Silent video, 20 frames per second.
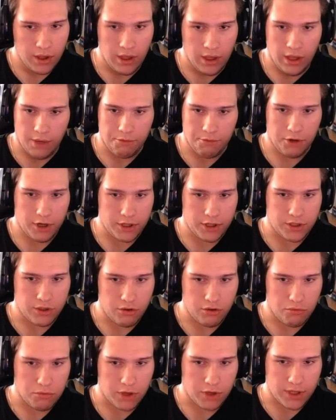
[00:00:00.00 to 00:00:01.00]
I'm going to
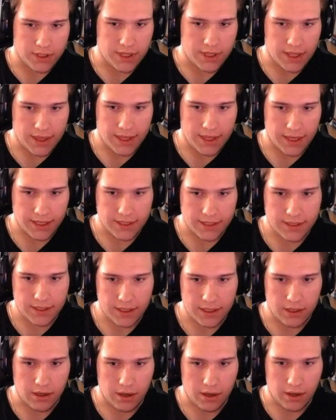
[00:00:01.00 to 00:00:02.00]
assume because he thinks
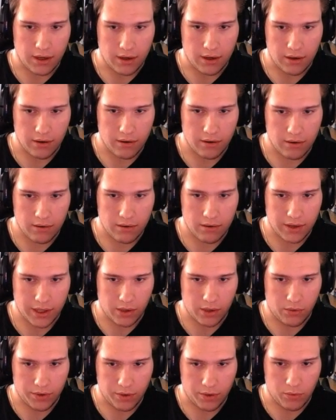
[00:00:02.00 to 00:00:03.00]
he can
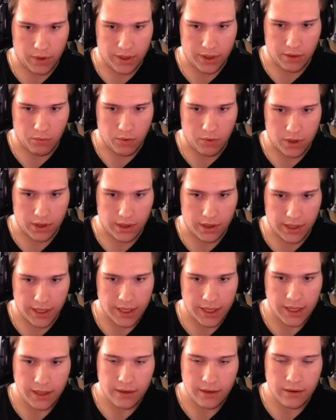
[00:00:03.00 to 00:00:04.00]
only win the one
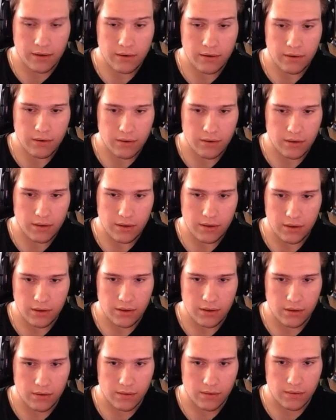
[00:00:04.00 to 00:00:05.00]
lane.
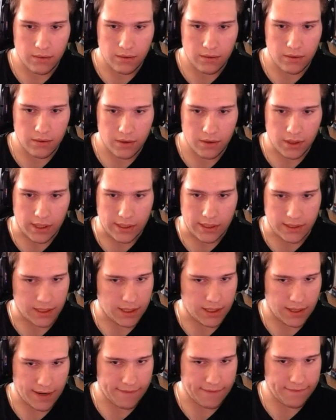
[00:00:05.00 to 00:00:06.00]
Because he
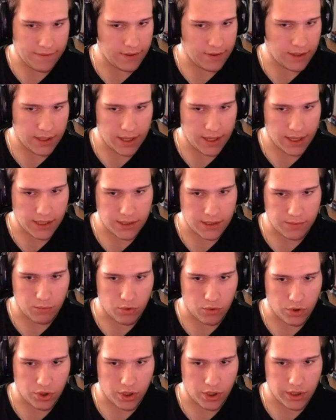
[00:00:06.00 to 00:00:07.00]
definitely has more
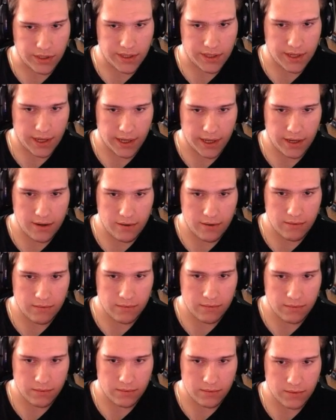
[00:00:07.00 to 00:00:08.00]
shards than I do.
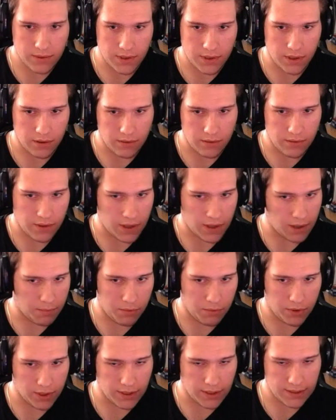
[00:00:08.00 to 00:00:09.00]
So the
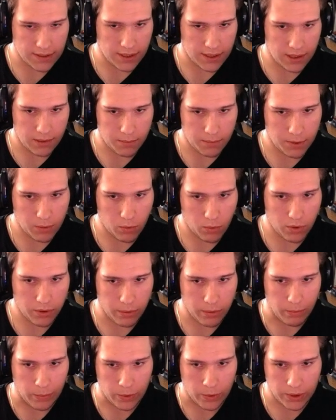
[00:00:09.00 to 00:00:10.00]
doubling is going to be worth
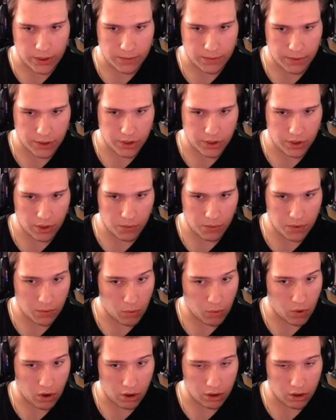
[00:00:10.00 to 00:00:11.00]
more, especially with
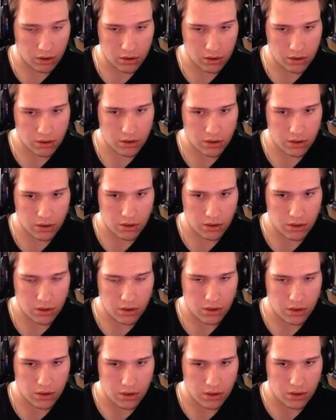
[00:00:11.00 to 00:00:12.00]
Wong.
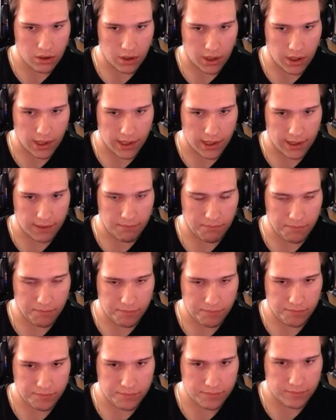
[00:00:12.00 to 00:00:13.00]

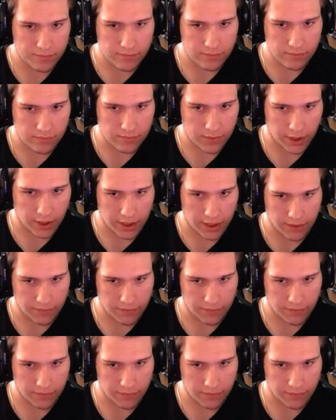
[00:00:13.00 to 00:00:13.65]
Like